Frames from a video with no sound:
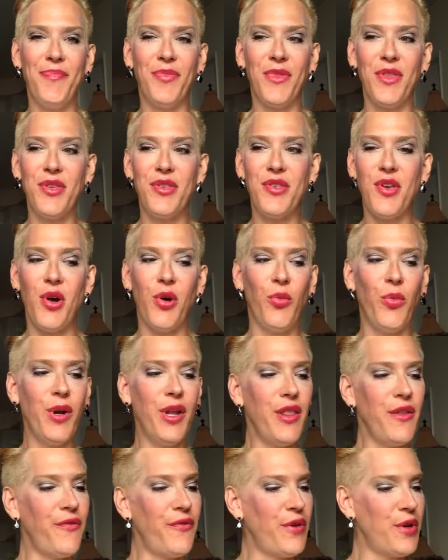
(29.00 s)
So one
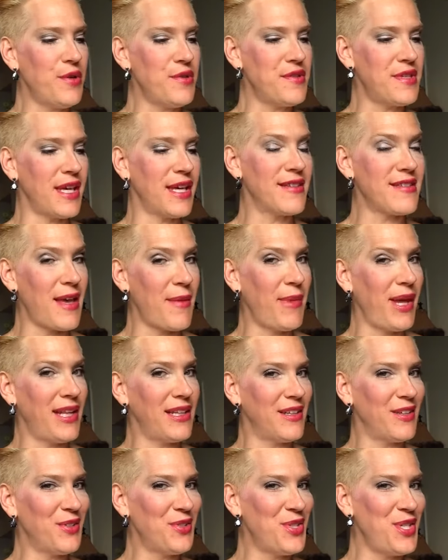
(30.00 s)
of the first things, I made a
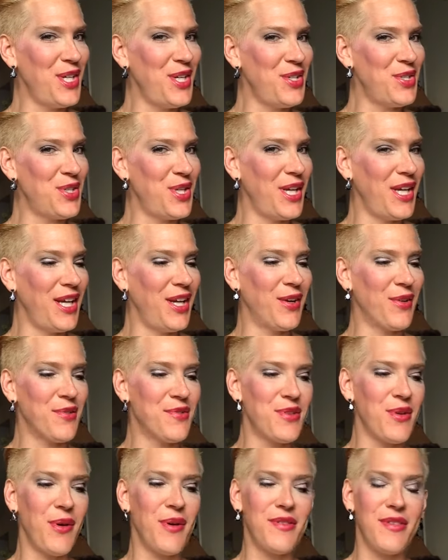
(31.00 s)
little cheat sheet here
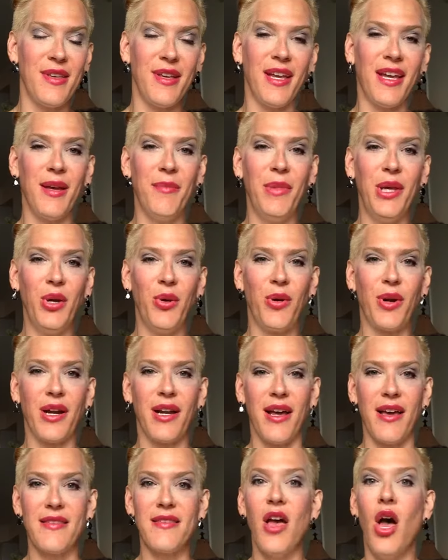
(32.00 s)
so it can be
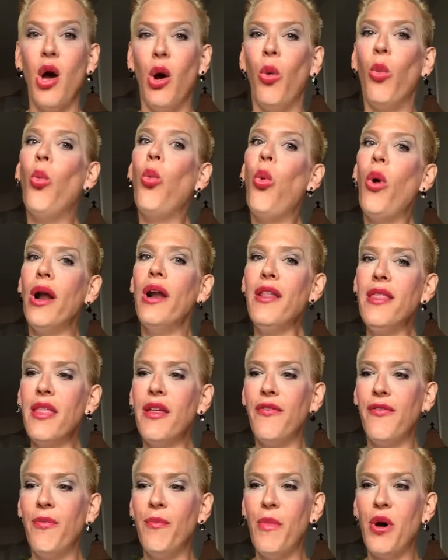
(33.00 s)
organized. One of
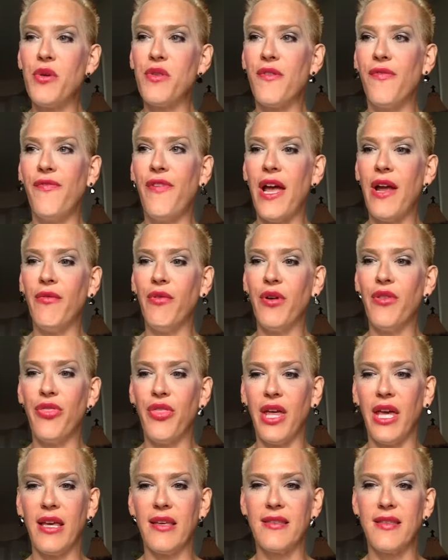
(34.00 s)
the most favorite
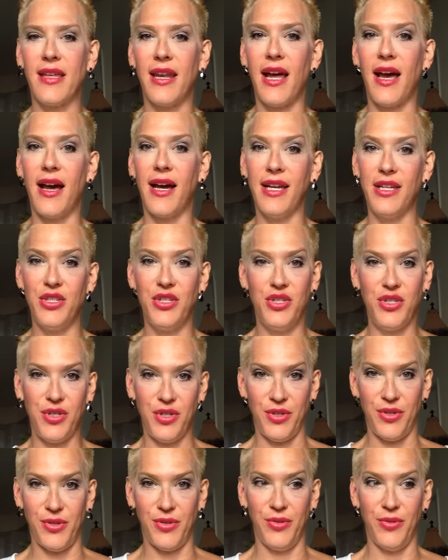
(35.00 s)
things that I
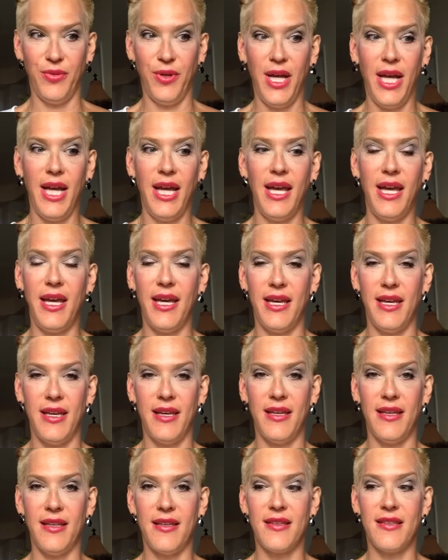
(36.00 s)
do
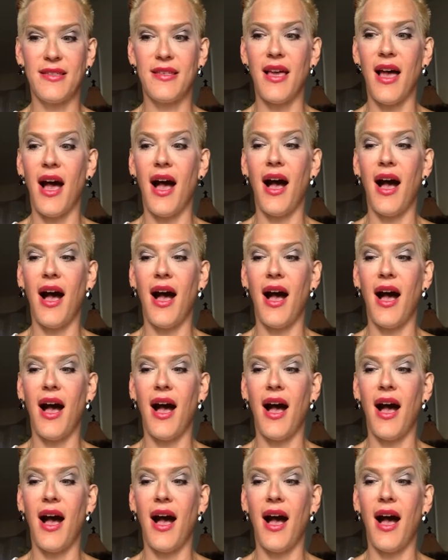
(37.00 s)
is